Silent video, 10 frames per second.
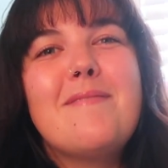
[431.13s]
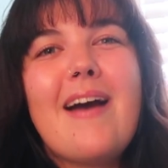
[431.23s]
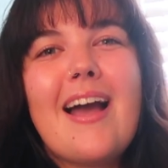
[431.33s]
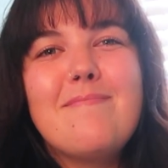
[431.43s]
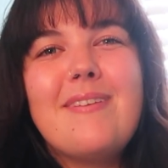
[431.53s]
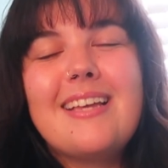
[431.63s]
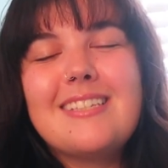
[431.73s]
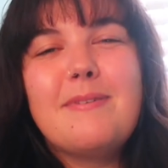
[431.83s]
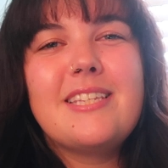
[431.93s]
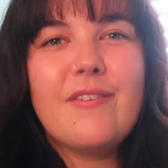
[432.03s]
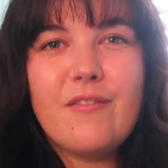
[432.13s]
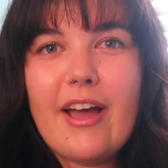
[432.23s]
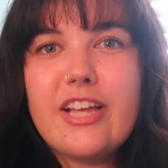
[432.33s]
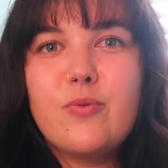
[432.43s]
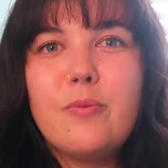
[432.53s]
my biggest piece of
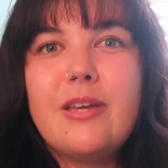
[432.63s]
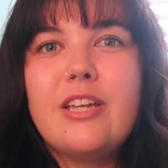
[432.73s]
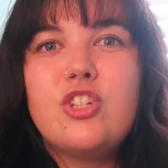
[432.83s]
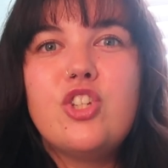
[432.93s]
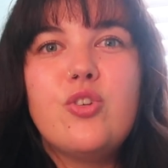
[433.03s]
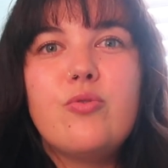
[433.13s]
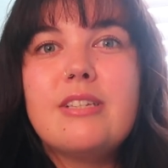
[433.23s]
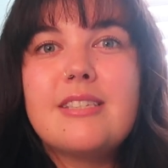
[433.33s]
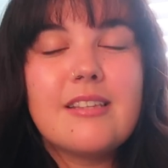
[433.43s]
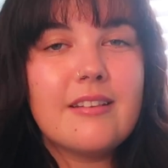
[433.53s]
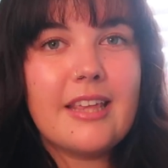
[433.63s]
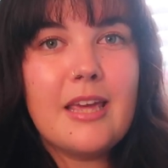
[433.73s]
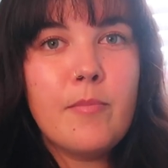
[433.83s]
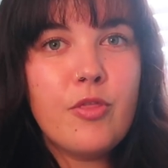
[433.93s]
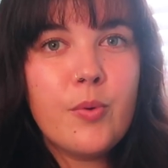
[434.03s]
advice would be to
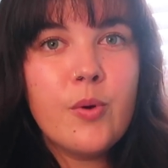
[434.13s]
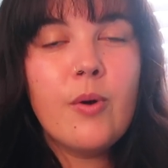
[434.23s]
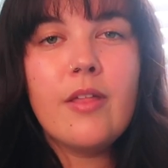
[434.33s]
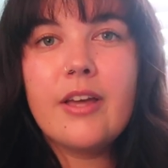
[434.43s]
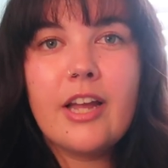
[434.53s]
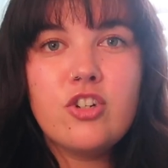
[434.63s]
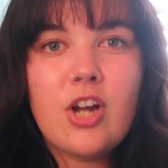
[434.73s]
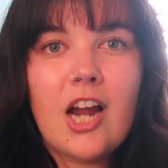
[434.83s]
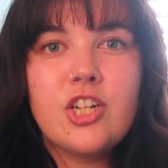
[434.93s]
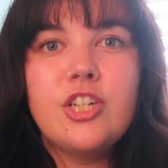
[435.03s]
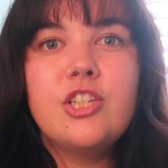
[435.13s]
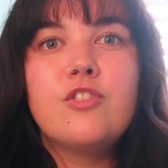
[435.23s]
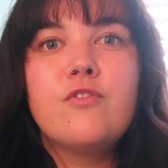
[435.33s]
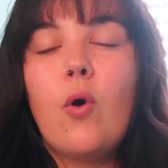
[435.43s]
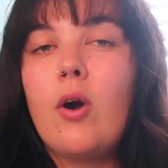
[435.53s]
sleep through the
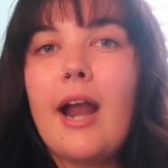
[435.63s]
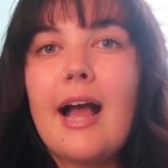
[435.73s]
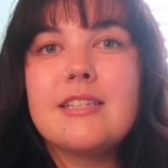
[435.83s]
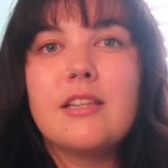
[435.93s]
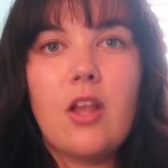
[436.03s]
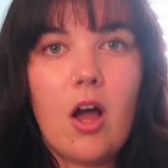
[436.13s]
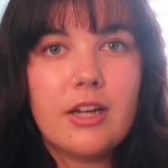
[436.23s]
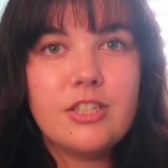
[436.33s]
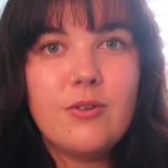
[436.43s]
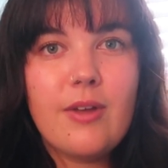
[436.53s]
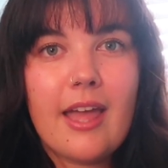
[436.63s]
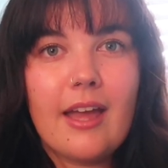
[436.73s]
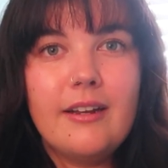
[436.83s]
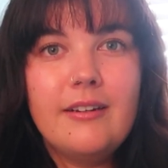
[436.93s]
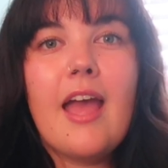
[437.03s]
contractions for as long as you
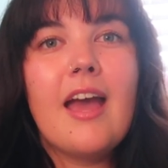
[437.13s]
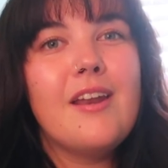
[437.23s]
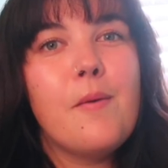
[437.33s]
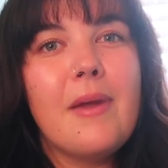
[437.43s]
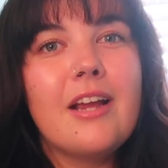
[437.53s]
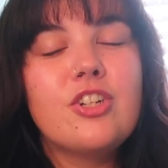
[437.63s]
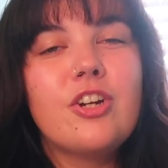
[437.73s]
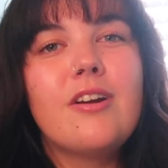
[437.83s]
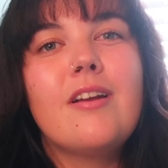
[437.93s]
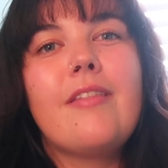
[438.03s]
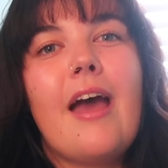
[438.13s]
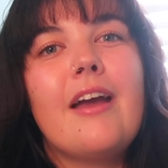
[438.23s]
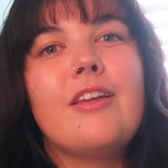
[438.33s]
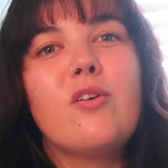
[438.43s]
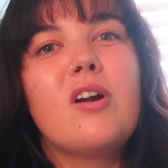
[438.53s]
can, and make sure
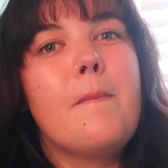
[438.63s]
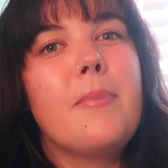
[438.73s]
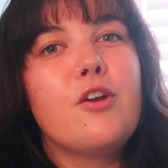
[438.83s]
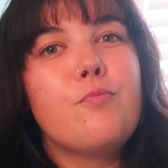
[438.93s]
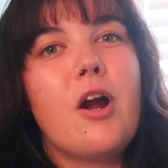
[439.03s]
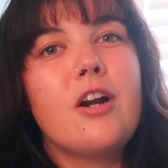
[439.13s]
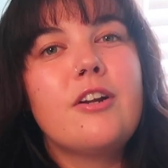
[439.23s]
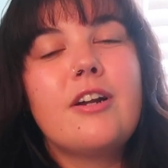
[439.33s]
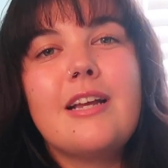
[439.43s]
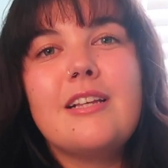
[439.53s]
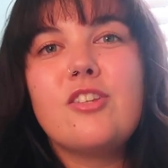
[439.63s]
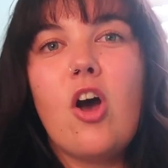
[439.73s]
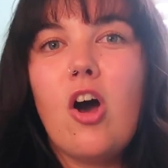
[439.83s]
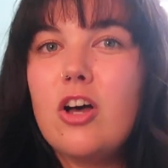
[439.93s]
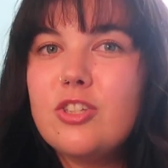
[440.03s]
that your birth partner is
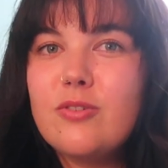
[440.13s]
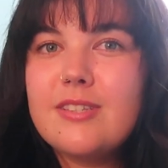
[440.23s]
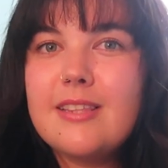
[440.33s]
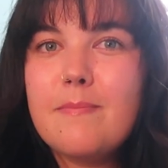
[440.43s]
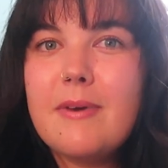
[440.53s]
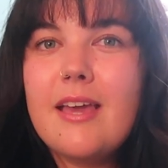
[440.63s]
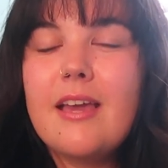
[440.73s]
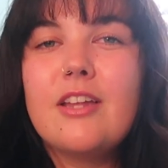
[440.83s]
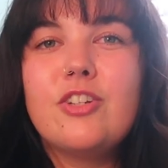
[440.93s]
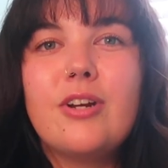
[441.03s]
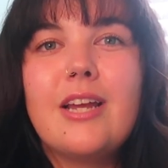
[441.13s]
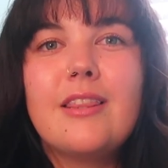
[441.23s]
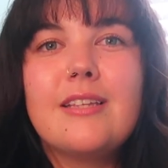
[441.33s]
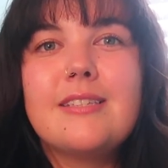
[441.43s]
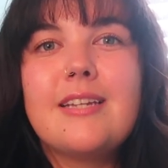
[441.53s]
also sleeping during
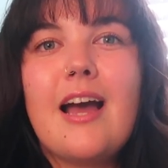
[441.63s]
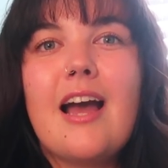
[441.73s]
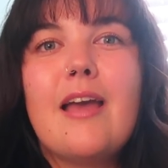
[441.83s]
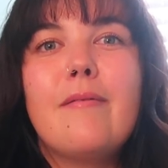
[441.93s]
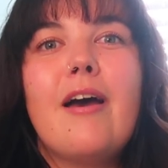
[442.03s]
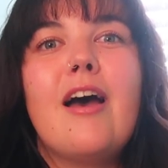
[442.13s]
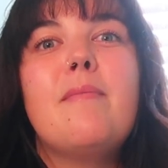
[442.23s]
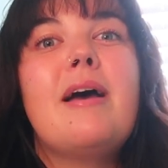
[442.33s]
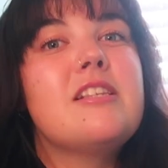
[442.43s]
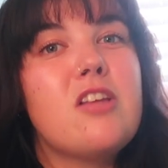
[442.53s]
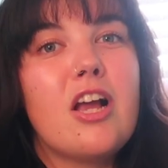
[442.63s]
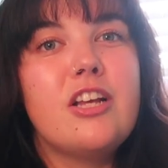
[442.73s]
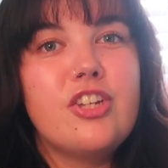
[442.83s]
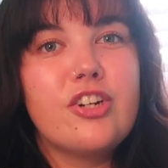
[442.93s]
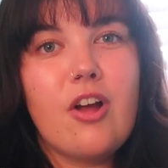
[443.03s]
this time, as long
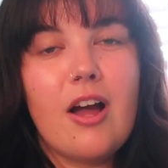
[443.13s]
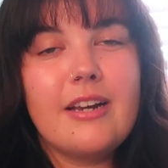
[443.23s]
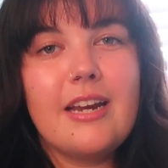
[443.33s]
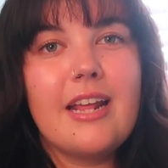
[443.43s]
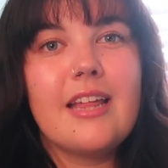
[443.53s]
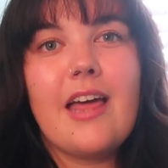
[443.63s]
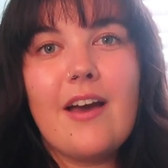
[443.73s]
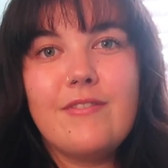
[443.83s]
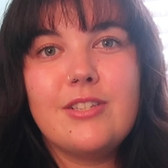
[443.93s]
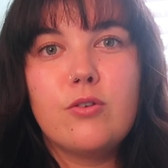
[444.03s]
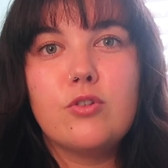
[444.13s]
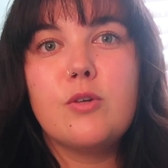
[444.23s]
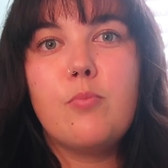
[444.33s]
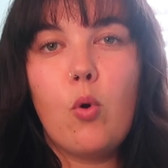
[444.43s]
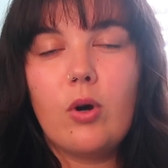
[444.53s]
as you're not needing that physical
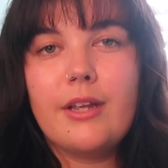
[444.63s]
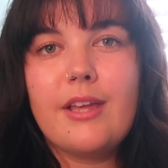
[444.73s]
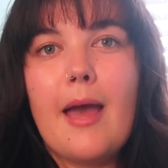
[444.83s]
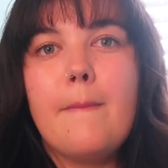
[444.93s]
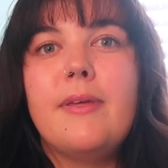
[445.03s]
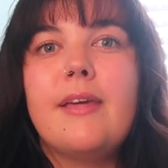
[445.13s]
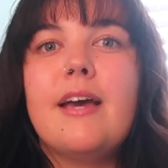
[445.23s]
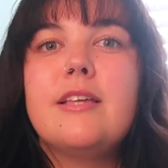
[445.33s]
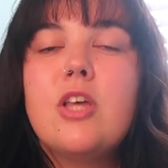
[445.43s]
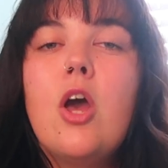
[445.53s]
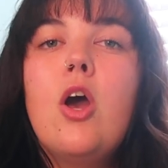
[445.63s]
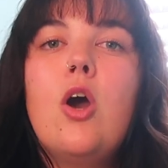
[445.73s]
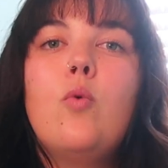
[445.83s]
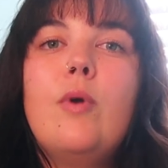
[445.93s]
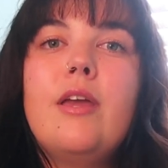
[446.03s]
support yet, because
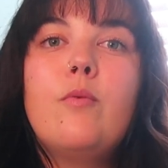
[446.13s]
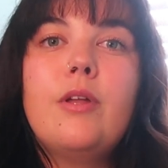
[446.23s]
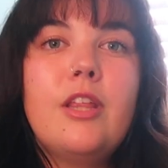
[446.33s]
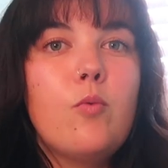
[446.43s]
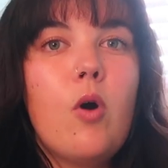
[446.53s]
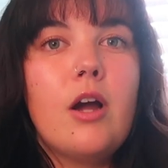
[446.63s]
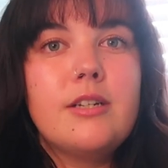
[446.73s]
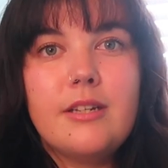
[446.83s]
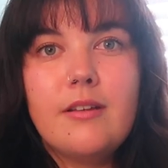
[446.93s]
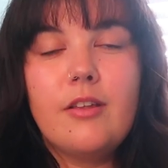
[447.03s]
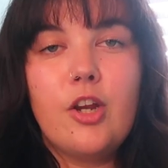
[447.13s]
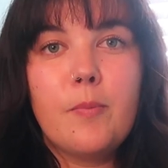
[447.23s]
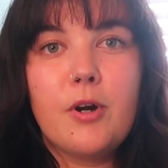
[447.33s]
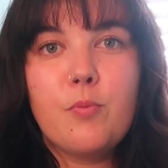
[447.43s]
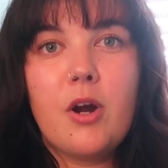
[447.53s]
we really want your
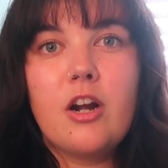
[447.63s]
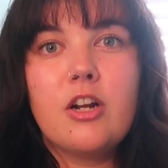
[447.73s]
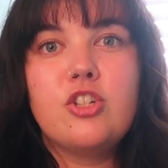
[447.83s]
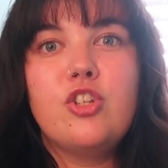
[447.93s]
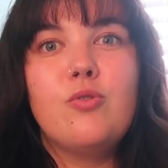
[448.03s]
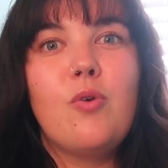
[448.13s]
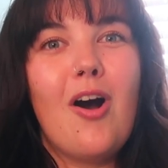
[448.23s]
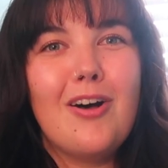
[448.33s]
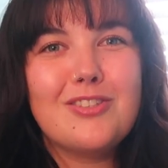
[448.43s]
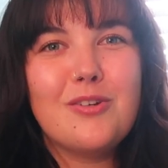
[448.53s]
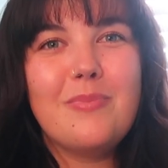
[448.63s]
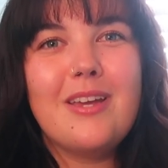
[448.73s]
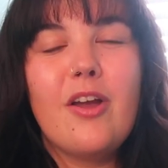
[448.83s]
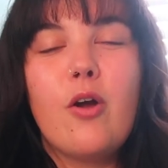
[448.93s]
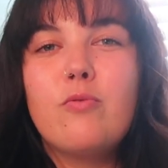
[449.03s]
birth partner to also
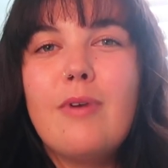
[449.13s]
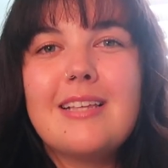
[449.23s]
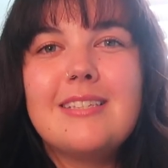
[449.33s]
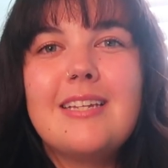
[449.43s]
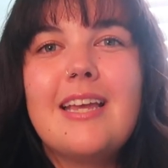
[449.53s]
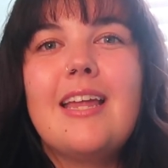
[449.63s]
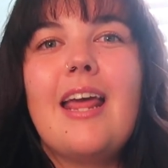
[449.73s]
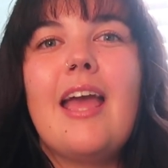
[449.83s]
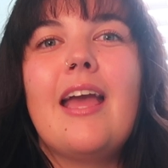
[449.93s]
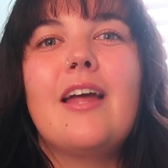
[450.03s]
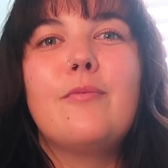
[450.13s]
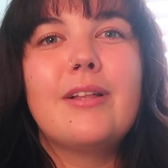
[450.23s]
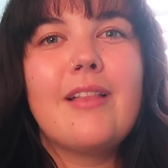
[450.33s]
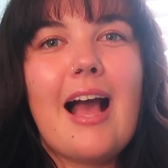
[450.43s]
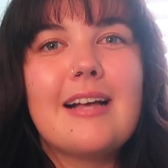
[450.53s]
be rested and
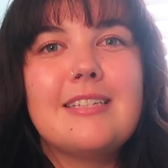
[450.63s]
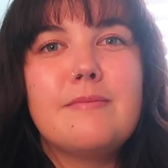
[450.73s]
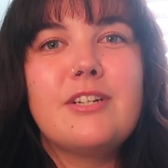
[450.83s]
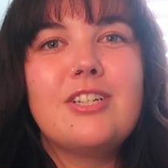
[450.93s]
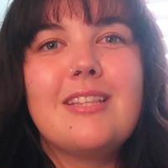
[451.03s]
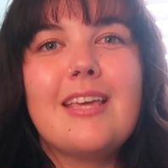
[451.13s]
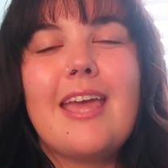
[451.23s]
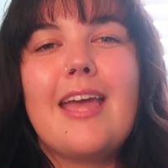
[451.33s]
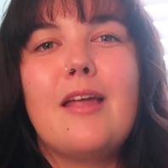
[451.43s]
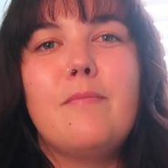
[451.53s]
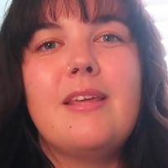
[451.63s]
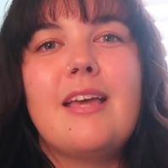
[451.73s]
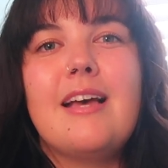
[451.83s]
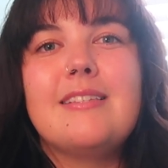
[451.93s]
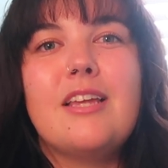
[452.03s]
relax as much as they can,
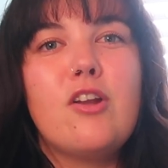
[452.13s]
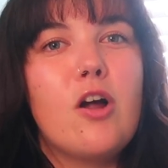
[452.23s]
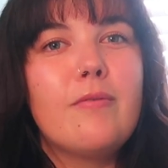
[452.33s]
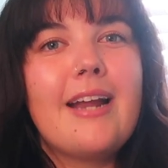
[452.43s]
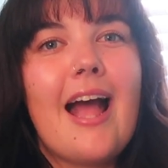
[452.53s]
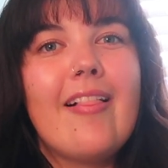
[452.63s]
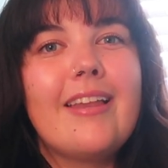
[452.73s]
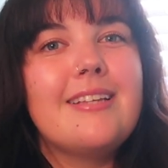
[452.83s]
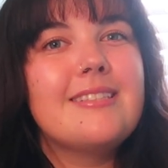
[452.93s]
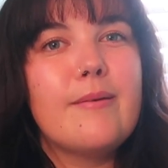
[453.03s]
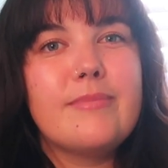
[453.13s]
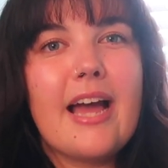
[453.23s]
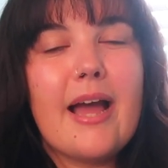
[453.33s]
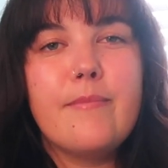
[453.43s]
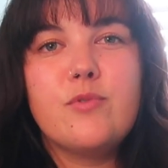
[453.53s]
because in all reality,
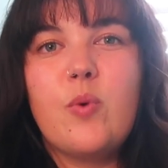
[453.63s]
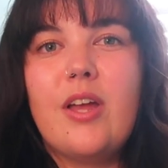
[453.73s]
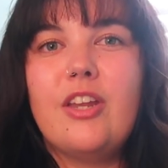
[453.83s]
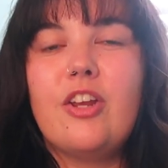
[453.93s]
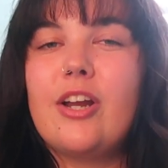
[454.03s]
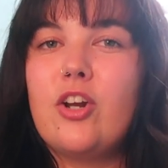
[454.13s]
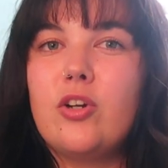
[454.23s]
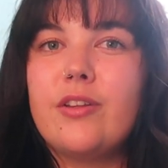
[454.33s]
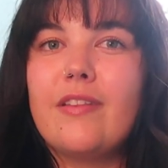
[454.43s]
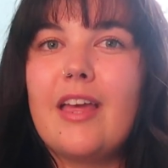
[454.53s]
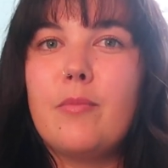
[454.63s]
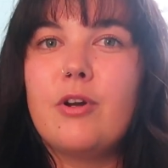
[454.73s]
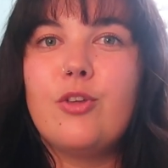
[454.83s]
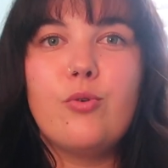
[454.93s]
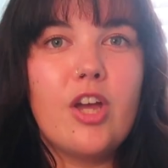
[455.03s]
sometimes when you're in early labor,
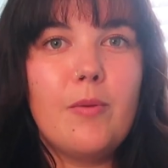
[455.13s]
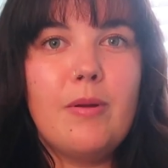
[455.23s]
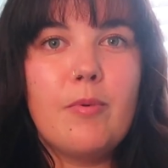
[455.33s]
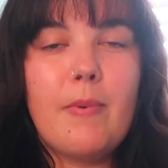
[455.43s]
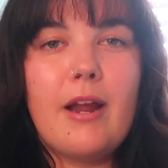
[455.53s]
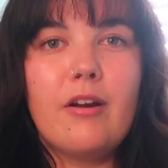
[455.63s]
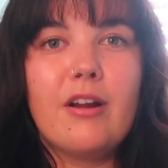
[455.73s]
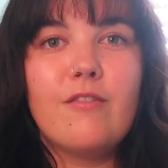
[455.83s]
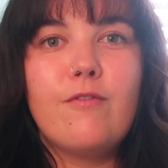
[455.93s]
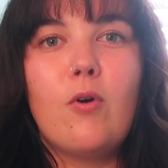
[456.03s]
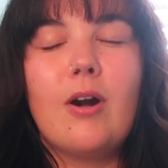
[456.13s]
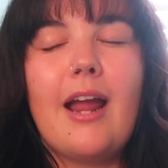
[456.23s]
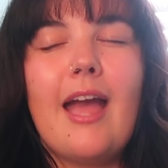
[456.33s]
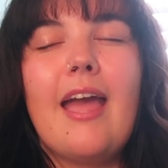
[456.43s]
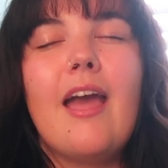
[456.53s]
you could be preparing for
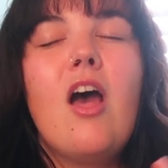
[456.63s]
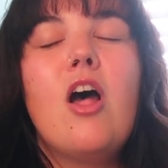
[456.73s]
a